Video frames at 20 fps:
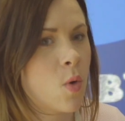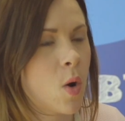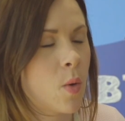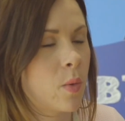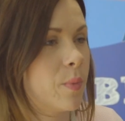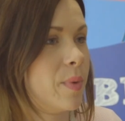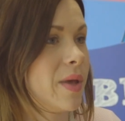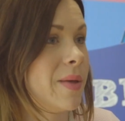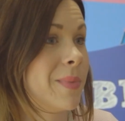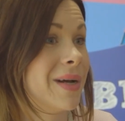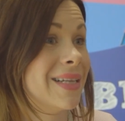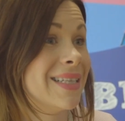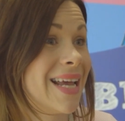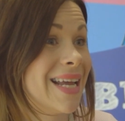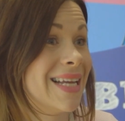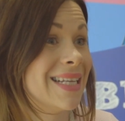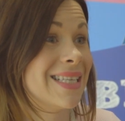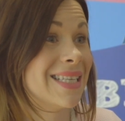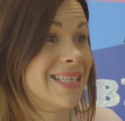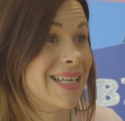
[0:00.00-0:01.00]
What would be my
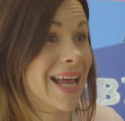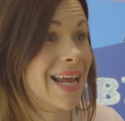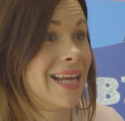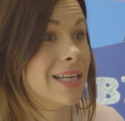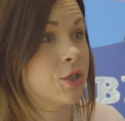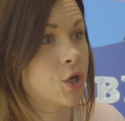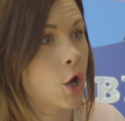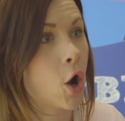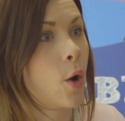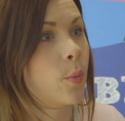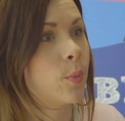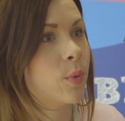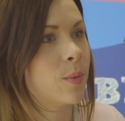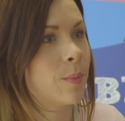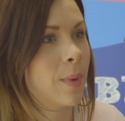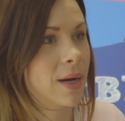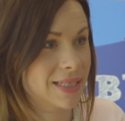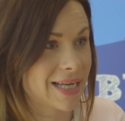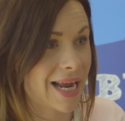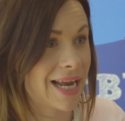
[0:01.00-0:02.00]
day-to-day -day job,
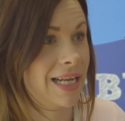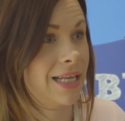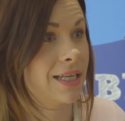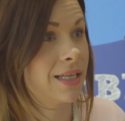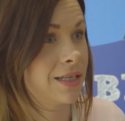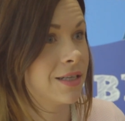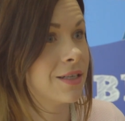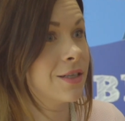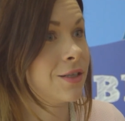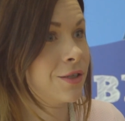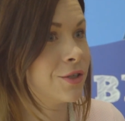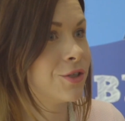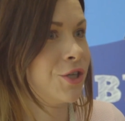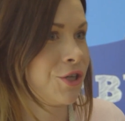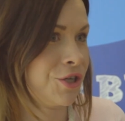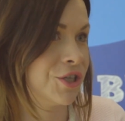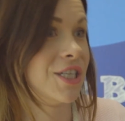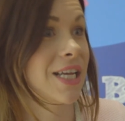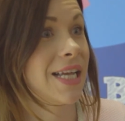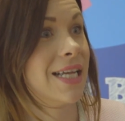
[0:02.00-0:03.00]
my daily
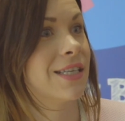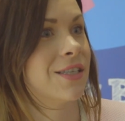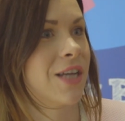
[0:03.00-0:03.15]
duty.